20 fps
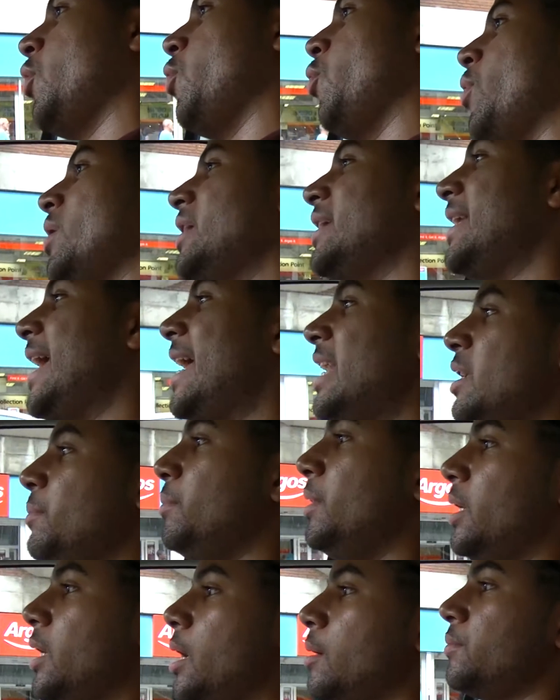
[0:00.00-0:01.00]
when an
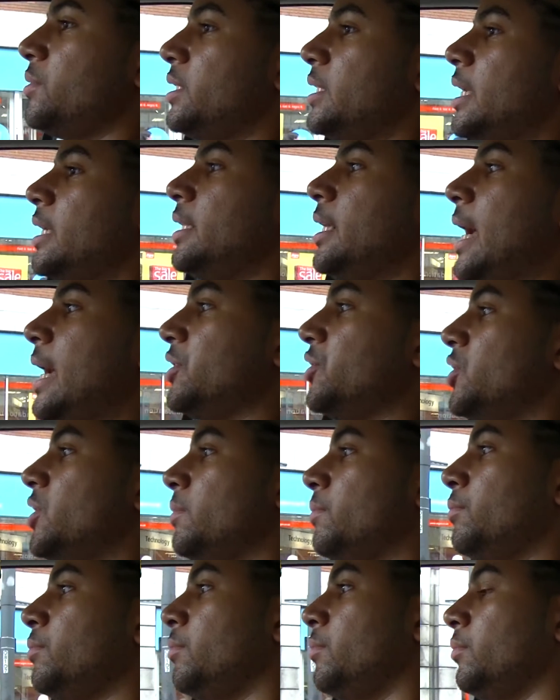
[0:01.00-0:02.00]
enemy comes, say the
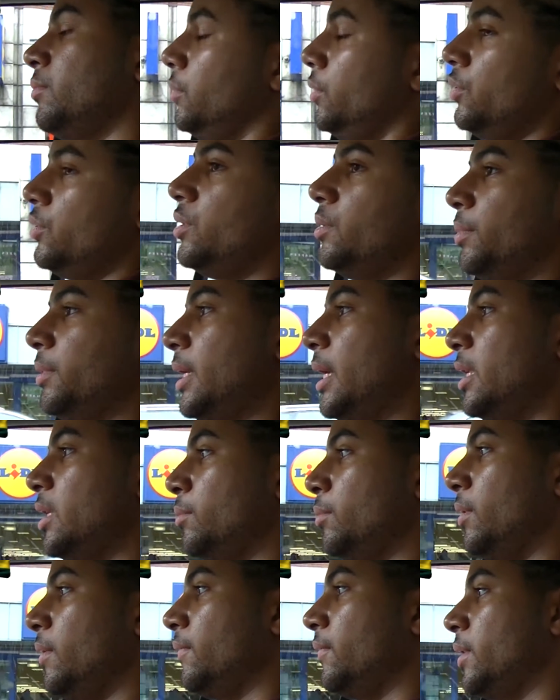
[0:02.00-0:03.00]
Achim used to be the
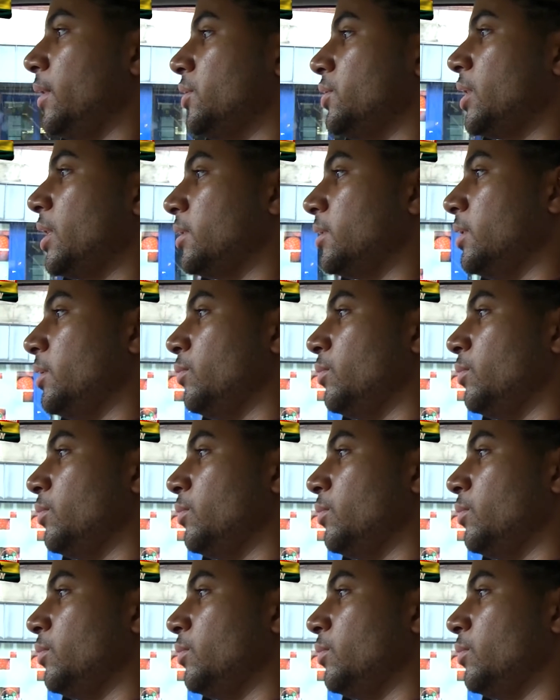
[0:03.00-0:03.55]
enemy of the Ashanti,